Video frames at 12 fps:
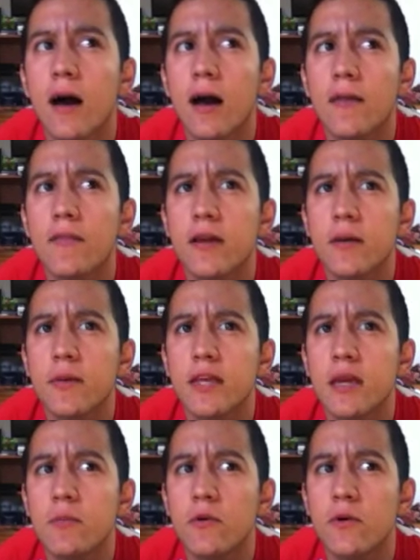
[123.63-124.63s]
I think I
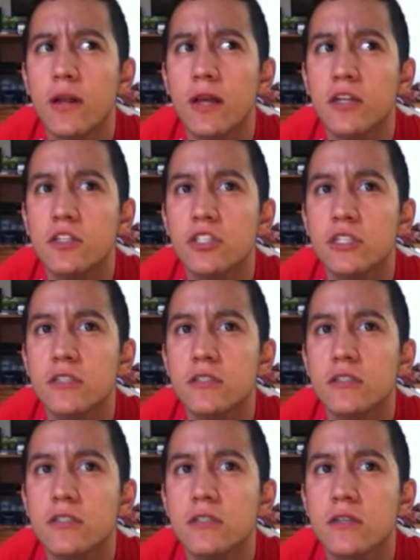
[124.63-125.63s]
became more
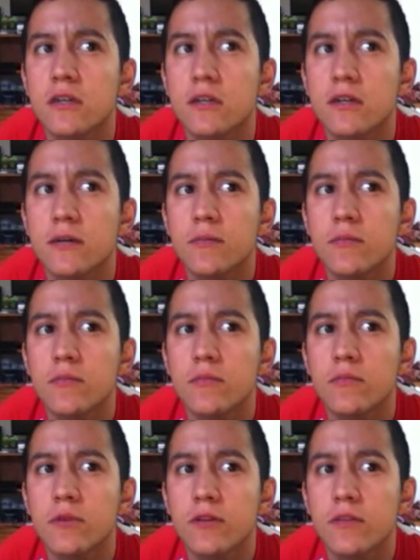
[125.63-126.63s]
anxious
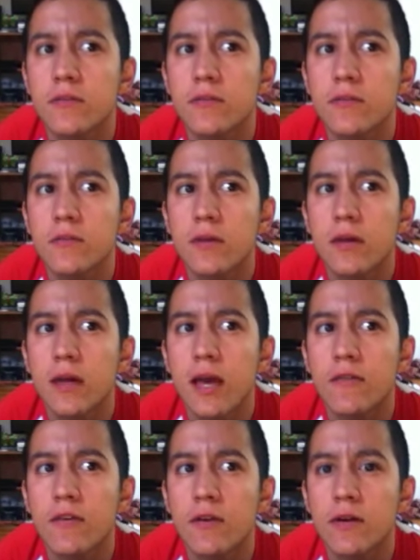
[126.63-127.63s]
with
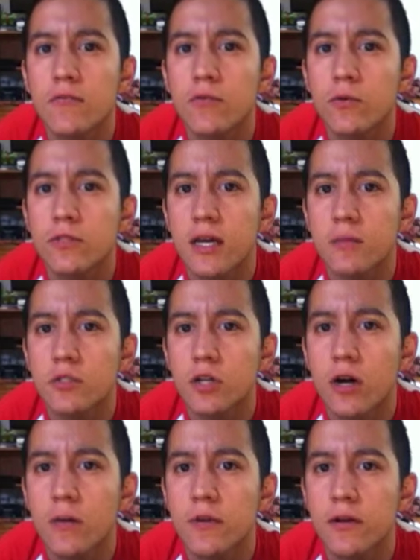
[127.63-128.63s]
having a full-time
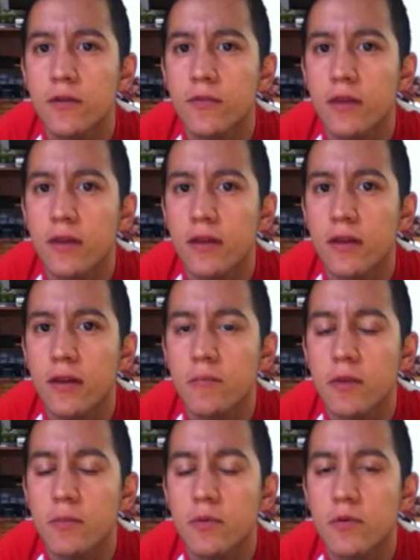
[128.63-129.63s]
job and everything, and
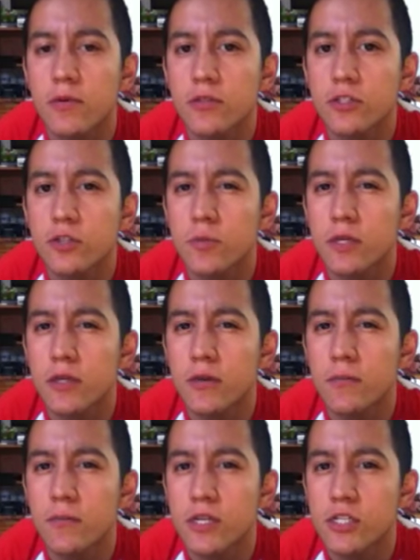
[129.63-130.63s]
people
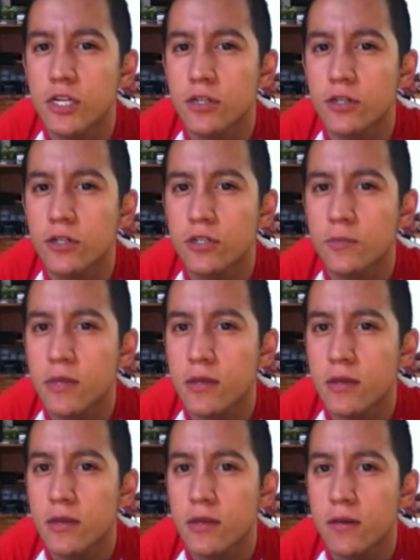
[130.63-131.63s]
assuming my gender to
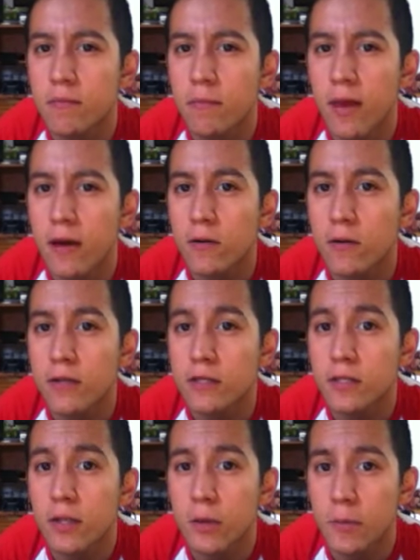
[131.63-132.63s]
be male
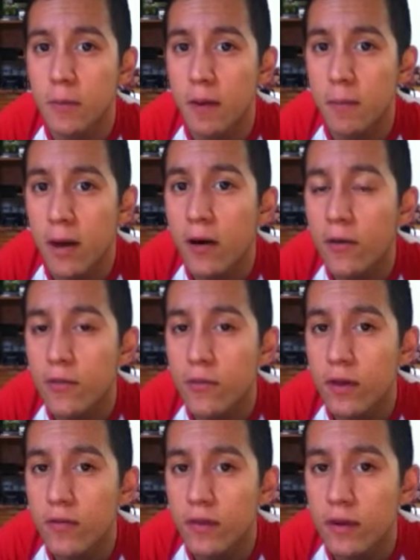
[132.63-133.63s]
until I opened my mouth,
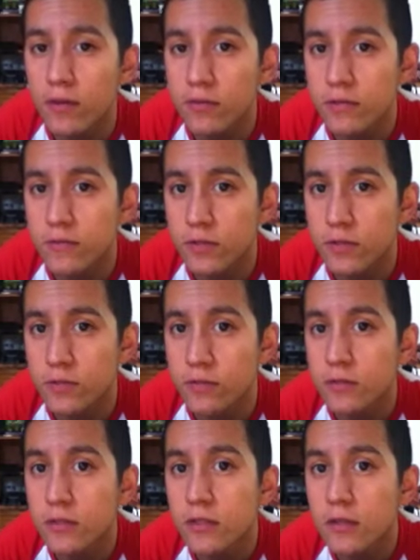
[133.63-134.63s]
and then I was
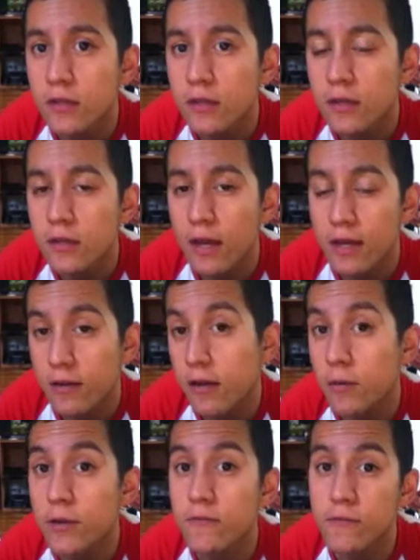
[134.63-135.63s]
confused.
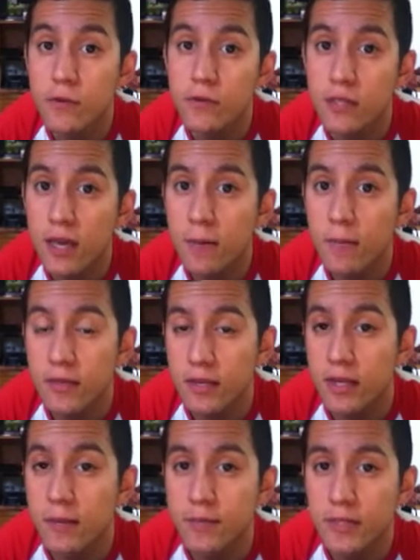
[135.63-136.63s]
I would confuse them, and they'd
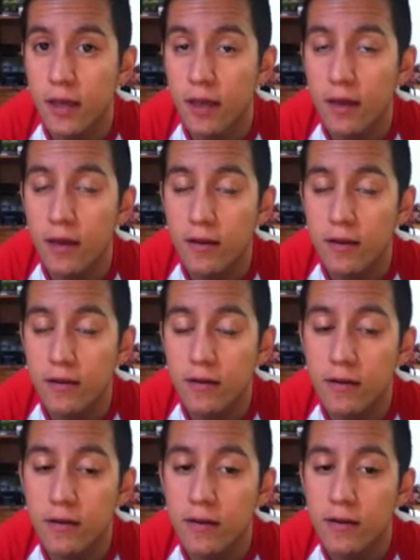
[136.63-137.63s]
get upset, and
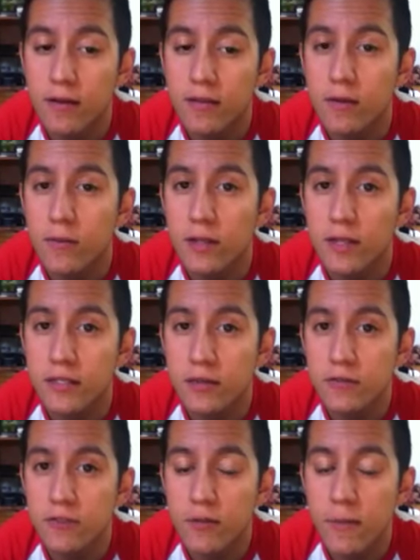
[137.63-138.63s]
they'd realize I
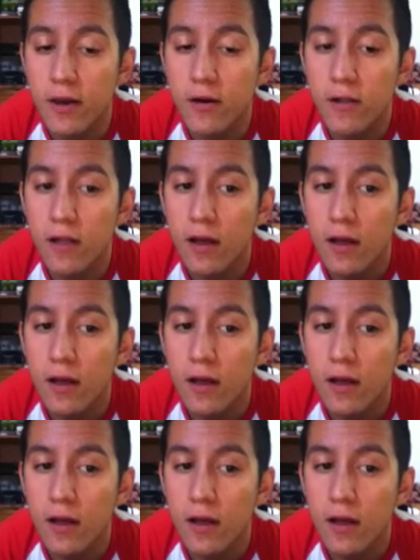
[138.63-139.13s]
was female.